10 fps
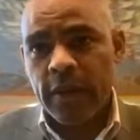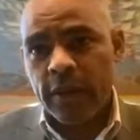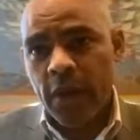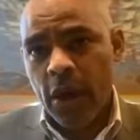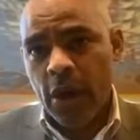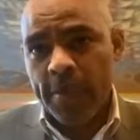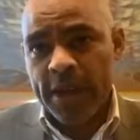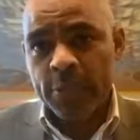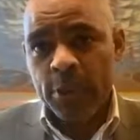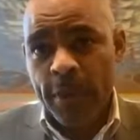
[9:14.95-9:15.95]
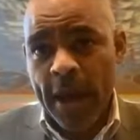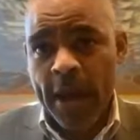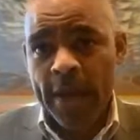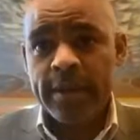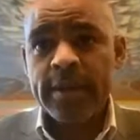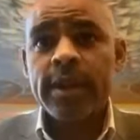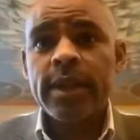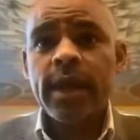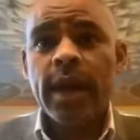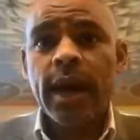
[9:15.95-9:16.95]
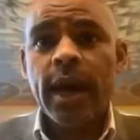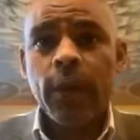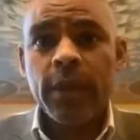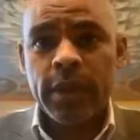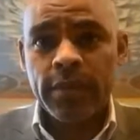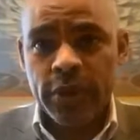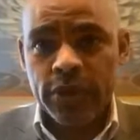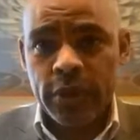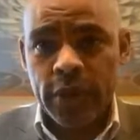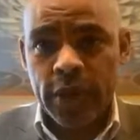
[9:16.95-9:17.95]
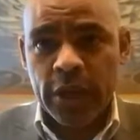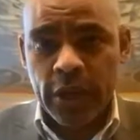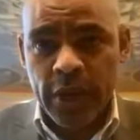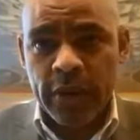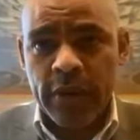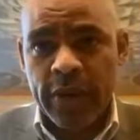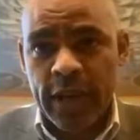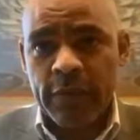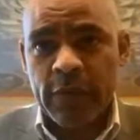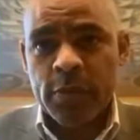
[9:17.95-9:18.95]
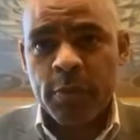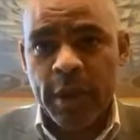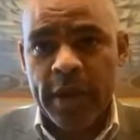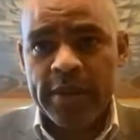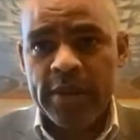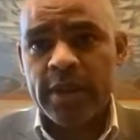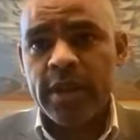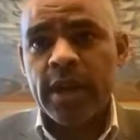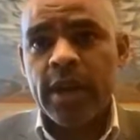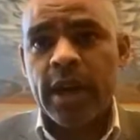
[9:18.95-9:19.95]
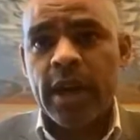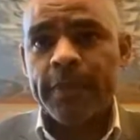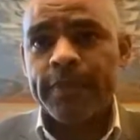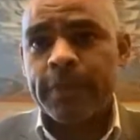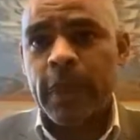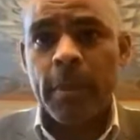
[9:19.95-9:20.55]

that are best prepared uh, with the most uh, coherent and evidence-based um,